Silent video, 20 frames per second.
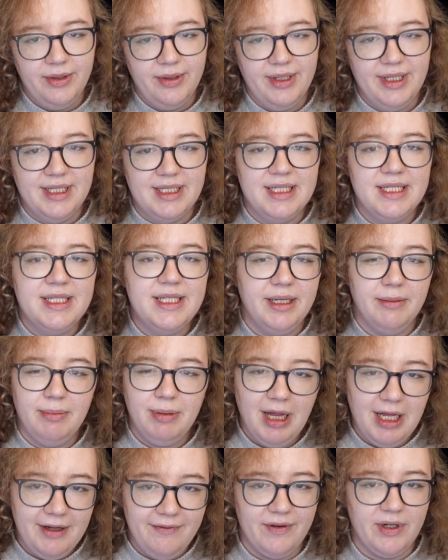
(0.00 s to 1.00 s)
This is the
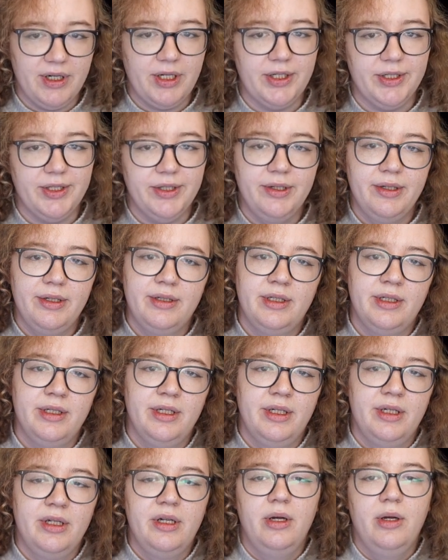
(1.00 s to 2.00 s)
apply function,
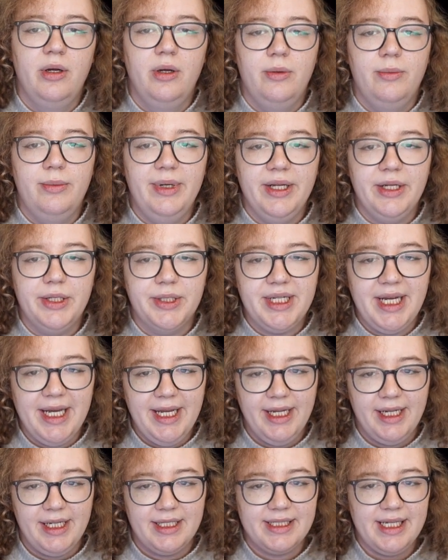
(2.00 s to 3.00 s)
which
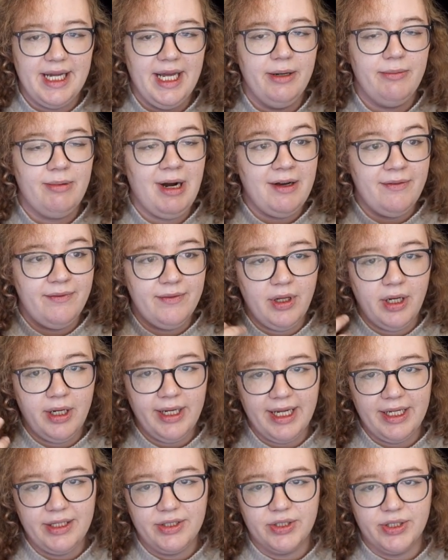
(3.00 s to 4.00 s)
takes a Raft log
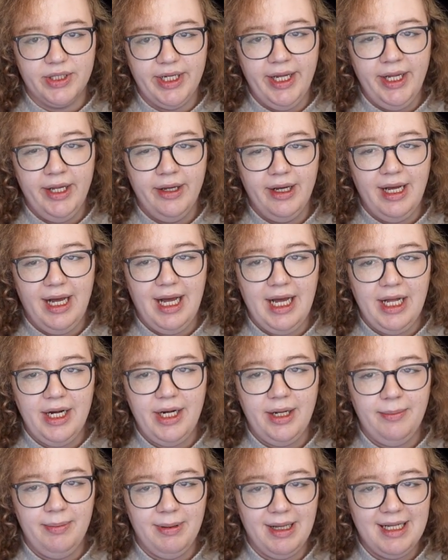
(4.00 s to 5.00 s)
entry and
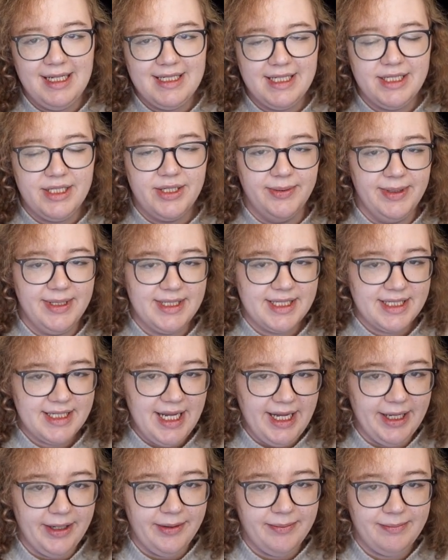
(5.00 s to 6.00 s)
applies it to its
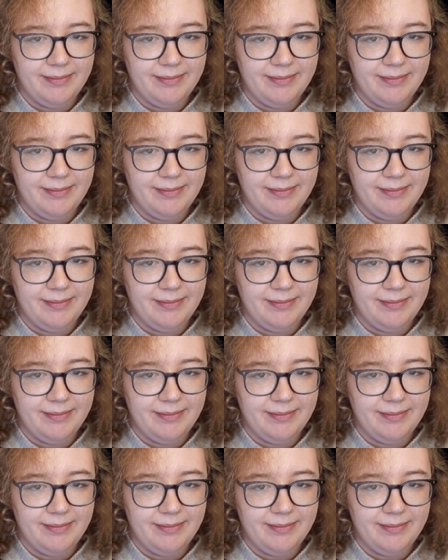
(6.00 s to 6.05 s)
state.